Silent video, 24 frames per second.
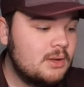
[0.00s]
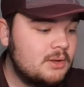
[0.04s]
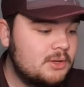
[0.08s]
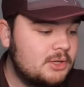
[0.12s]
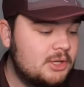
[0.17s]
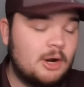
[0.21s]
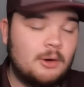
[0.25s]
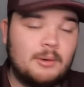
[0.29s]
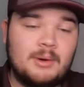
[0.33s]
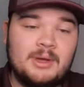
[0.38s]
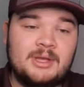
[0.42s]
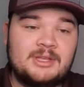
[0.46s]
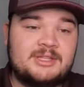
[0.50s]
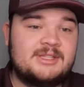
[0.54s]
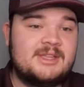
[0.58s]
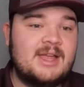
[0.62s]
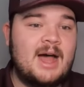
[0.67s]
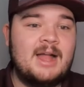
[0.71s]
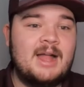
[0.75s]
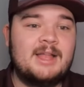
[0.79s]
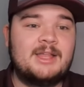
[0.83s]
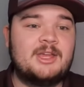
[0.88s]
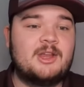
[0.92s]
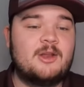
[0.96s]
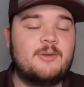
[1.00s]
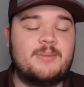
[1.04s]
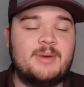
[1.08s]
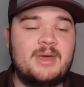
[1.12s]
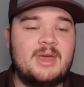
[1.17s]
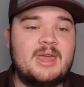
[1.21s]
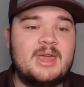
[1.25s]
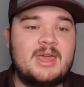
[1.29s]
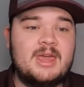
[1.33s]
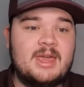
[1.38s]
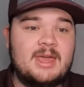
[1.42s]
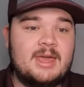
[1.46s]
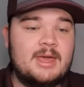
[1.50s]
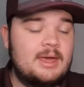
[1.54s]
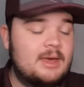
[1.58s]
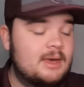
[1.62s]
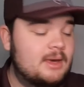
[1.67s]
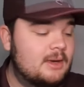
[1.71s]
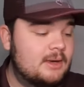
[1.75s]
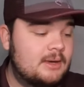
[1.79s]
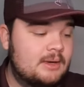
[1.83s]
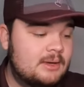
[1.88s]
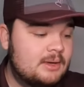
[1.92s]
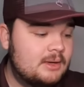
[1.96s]
you know, it's not going to be
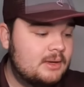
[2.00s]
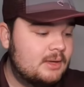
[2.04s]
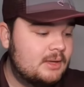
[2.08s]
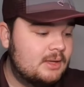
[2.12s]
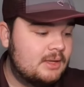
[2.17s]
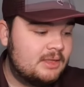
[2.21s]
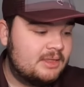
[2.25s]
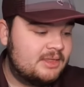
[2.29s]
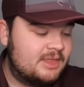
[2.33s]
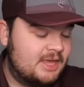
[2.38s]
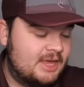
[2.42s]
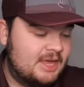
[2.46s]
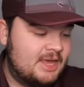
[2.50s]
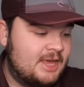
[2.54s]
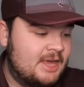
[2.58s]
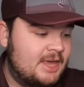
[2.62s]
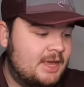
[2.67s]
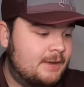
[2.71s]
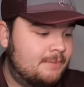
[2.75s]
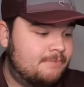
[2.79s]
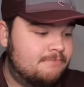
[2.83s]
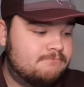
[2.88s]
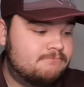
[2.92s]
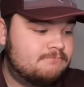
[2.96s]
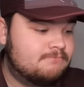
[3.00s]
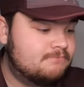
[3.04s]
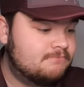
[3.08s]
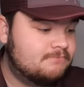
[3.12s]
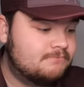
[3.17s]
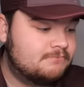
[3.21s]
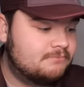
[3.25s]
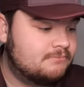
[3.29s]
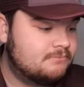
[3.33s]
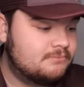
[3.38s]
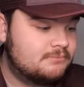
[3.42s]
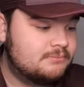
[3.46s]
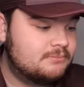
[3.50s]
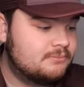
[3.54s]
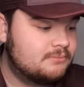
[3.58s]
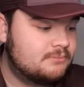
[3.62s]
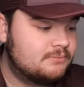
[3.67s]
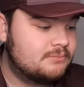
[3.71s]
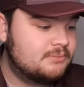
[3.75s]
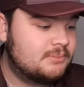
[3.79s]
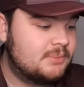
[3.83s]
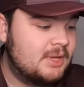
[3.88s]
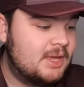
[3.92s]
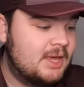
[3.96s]
the
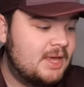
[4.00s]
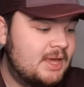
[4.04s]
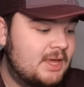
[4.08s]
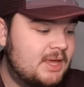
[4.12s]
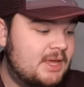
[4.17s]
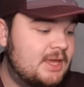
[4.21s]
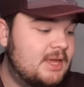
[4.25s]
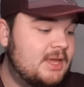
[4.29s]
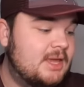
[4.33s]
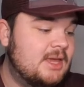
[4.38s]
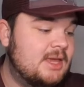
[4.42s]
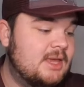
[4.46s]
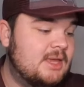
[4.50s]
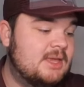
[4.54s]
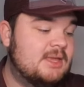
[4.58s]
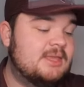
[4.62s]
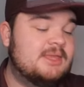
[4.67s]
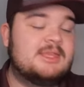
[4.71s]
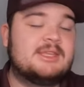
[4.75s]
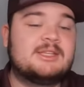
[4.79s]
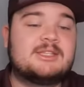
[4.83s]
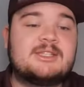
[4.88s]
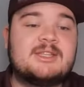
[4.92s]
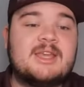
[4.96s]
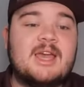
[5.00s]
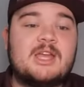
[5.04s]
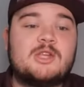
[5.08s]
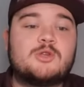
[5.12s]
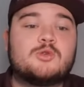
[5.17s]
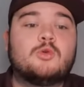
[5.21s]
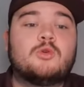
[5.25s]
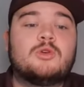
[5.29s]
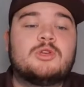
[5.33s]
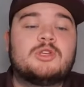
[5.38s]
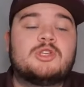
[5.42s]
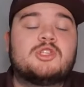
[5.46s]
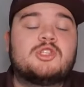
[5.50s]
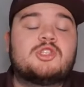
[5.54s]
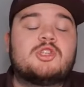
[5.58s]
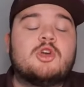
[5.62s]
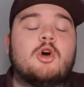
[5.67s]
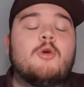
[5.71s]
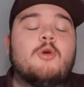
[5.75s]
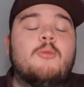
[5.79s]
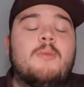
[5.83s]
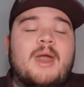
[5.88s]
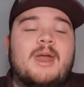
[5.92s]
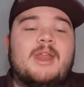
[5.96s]
the schedule is
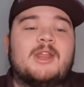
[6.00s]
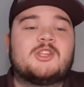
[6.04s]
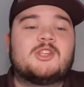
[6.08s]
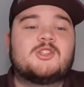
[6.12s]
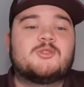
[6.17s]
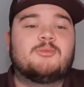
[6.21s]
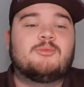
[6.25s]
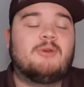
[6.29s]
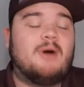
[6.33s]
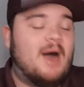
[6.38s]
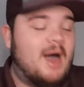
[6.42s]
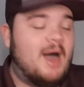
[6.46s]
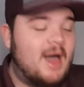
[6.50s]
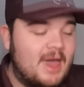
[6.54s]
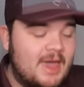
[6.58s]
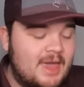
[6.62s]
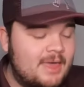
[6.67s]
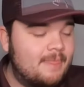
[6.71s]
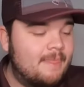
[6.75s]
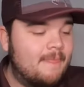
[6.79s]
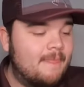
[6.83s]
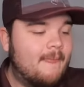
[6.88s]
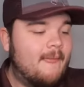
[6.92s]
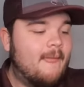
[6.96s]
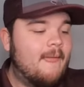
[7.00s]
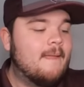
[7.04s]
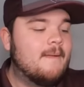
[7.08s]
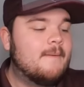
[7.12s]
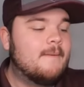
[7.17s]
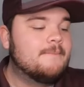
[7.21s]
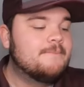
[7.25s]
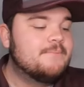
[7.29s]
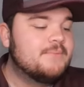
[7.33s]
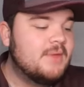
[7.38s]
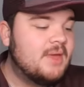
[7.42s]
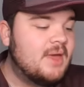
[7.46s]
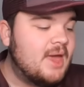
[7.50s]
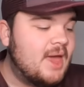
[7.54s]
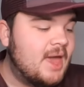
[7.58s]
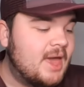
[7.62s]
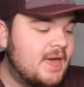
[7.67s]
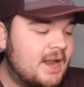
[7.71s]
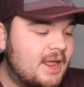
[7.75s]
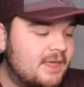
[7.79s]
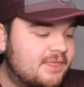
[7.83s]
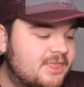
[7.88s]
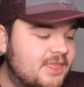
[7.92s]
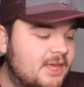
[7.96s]
so manageable.
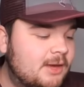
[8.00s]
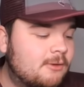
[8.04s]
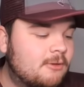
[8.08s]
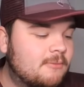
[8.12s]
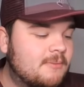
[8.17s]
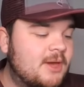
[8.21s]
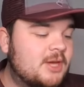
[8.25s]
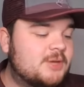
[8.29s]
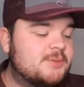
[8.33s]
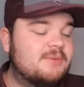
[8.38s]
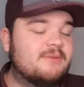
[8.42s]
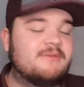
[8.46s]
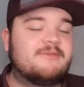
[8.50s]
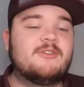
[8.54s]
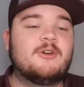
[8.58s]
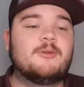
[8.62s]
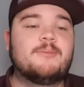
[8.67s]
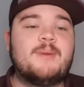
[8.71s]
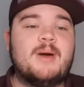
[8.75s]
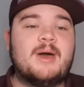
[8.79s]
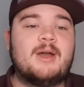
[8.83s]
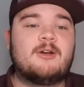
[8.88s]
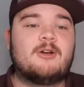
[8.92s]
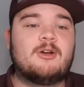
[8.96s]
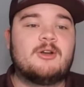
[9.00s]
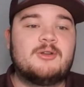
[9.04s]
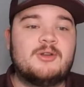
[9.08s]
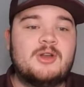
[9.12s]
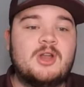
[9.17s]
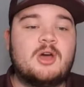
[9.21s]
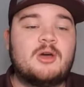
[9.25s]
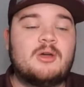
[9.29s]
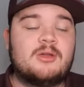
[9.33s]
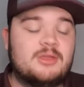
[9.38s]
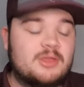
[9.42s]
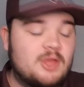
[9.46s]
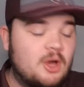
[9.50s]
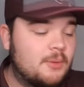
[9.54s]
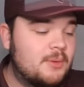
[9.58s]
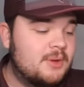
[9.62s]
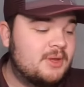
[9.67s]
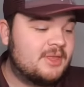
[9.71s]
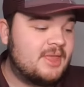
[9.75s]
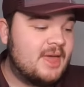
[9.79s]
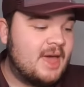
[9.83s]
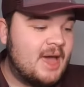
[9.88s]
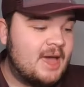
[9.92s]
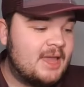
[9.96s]
I think what makes me feel better
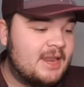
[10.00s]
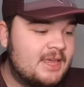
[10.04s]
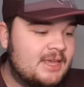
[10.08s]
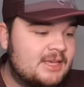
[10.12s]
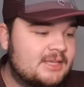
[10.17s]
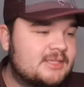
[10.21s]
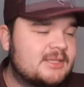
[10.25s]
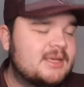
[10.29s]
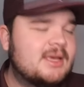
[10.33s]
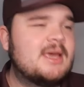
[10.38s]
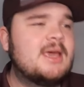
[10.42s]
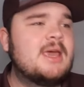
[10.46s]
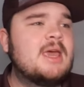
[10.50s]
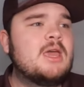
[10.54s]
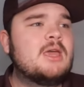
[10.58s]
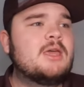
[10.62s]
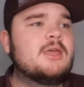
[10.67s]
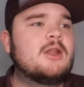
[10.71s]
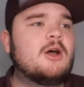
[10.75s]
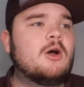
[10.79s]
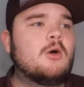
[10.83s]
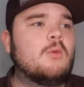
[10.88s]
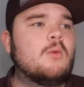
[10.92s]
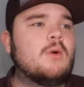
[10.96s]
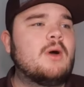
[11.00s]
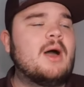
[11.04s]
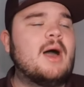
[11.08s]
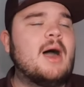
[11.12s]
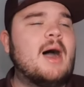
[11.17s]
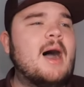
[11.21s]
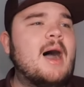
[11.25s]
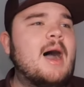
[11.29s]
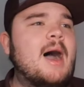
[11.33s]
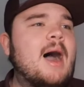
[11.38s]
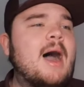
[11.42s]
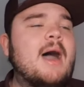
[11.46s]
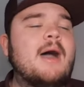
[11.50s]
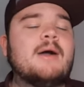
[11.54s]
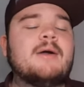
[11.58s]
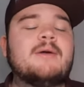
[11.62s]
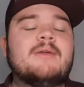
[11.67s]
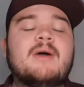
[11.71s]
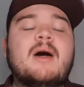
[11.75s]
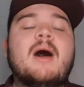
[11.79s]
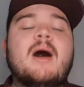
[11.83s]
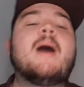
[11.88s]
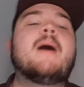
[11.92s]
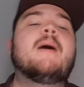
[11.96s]
knowing that is, you know,
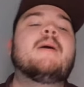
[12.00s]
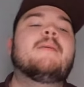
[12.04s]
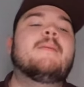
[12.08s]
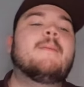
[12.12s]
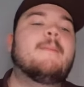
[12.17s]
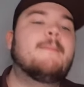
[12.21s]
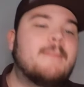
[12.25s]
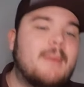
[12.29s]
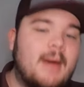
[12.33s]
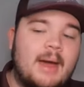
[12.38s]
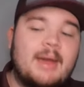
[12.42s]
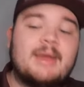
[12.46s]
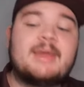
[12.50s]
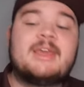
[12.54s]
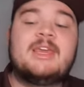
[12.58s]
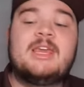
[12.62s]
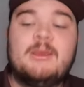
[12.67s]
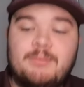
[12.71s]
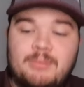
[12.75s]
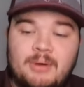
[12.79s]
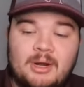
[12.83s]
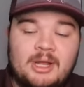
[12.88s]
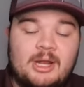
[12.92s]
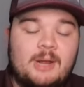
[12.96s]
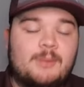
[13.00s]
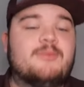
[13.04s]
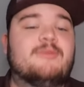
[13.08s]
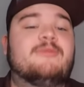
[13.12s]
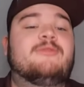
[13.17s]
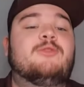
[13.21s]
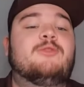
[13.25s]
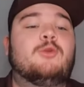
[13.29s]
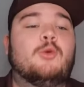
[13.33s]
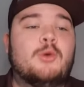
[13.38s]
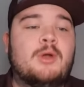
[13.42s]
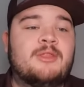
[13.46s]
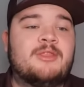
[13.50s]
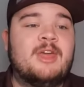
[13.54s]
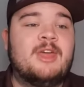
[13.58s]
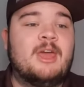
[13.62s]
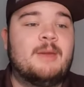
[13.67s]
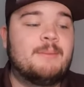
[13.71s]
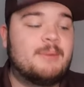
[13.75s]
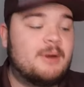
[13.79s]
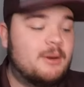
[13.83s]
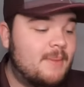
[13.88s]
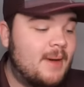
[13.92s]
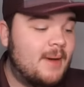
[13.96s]
I keep bringing up the Florida
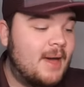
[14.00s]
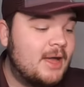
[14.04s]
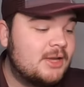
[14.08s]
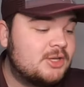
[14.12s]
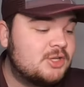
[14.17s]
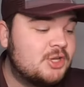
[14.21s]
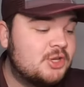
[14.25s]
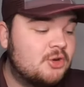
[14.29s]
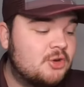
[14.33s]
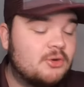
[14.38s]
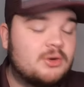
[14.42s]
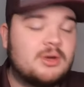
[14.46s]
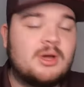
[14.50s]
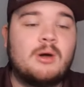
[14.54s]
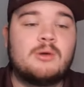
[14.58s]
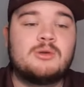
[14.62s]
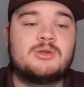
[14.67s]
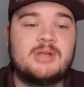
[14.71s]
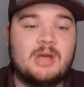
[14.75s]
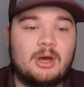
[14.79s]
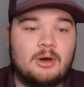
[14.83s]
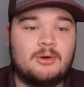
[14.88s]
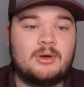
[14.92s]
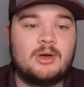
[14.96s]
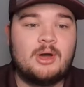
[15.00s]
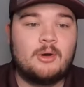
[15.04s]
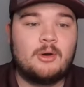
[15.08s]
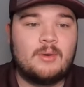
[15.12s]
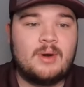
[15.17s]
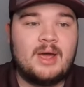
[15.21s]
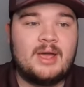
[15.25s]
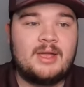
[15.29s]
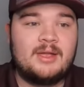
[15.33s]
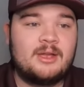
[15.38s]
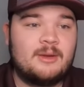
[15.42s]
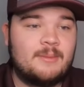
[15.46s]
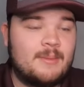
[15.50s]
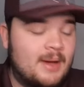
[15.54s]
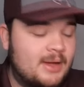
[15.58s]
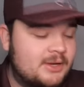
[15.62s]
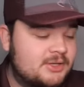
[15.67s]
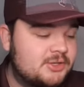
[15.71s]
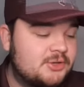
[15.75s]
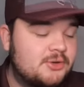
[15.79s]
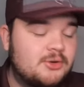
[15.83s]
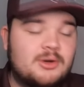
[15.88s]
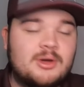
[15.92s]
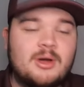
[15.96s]
thing, but imagine you're Coach Elko, right?
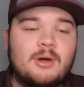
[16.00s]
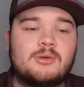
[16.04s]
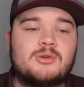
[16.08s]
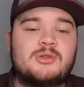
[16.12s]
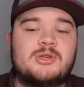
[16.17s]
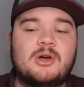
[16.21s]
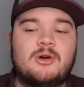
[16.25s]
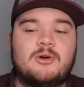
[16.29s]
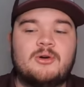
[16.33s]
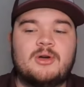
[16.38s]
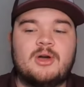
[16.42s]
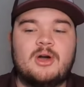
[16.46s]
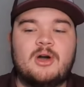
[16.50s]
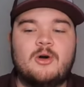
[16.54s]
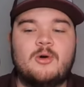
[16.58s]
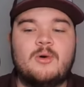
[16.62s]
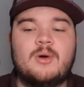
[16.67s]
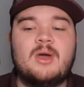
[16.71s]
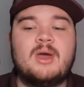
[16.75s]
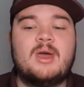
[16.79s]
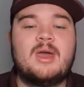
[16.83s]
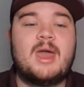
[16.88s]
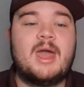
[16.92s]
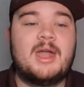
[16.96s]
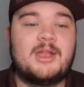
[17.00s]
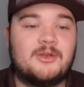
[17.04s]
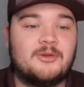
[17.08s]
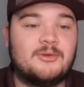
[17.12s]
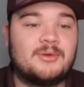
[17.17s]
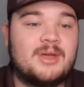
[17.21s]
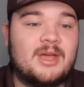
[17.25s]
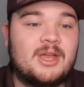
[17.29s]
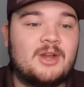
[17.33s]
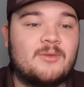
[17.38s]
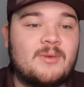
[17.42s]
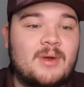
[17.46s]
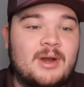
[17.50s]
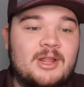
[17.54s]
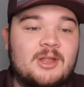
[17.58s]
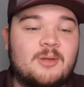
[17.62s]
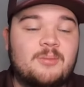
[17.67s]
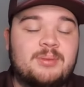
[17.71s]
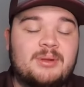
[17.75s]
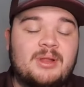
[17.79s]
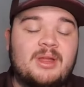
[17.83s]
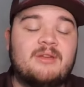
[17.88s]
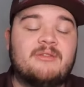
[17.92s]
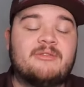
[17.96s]
Imagine you're Coach Elko and you're getting ready to
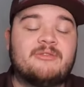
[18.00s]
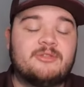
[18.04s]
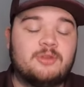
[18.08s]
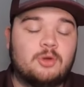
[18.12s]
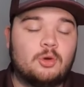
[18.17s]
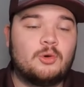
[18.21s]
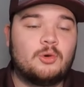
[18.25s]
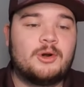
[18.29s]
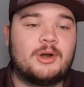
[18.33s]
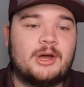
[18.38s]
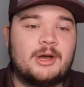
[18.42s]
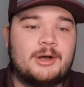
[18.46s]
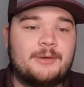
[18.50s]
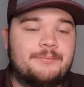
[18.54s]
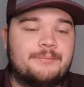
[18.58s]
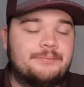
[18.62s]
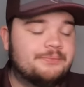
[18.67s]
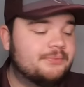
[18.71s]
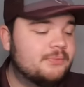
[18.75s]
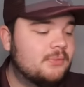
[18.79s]
play Florida,